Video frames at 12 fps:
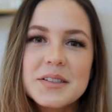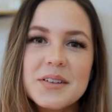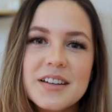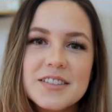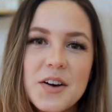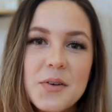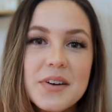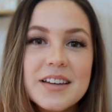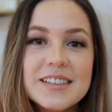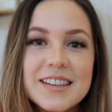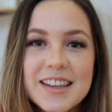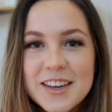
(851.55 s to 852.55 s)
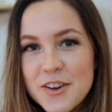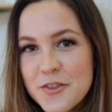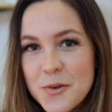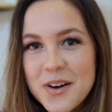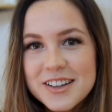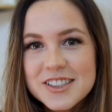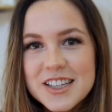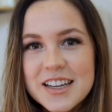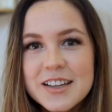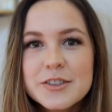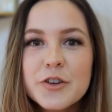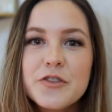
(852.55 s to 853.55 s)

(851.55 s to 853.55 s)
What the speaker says: So as always, thank you for watching.